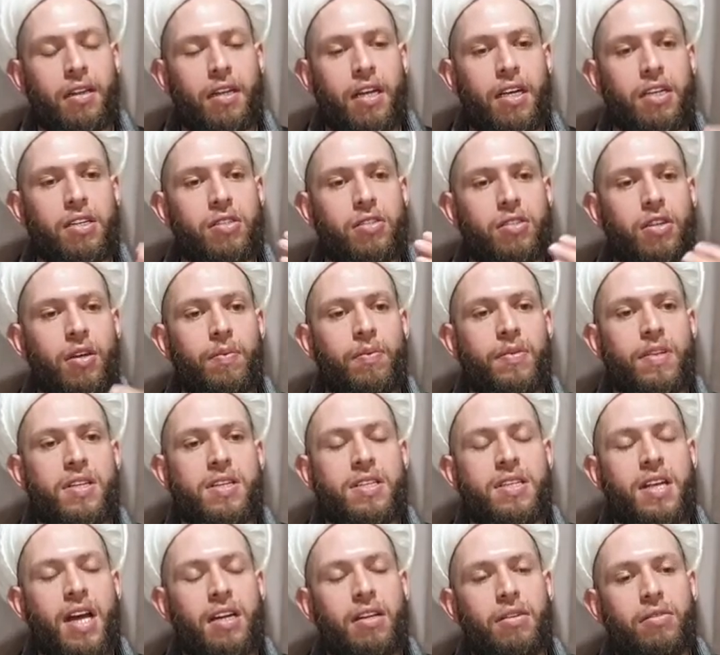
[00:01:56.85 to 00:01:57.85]
They stopped the
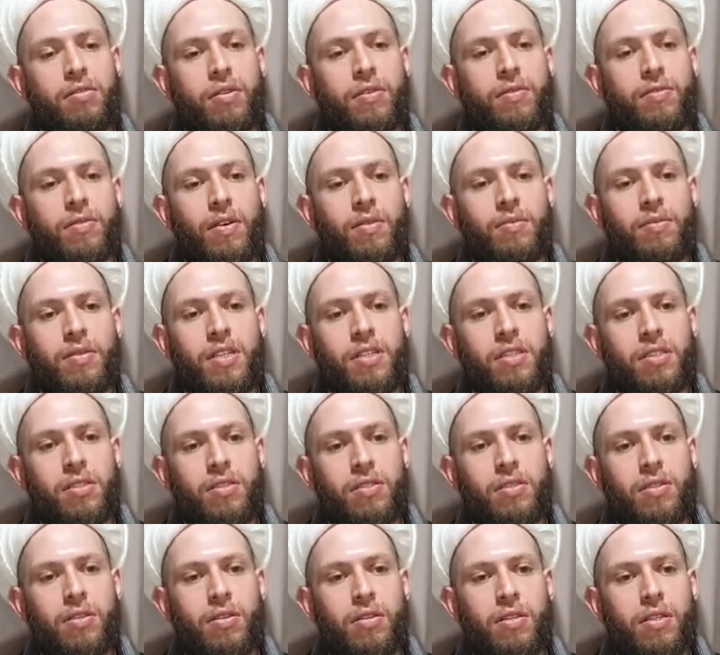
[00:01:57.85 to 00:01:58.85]
salary from his
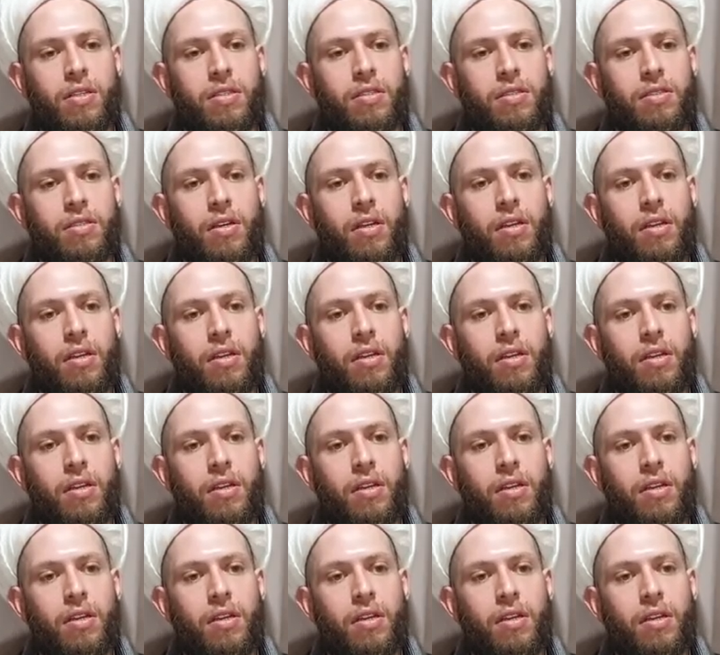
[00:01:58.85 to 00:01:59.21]
students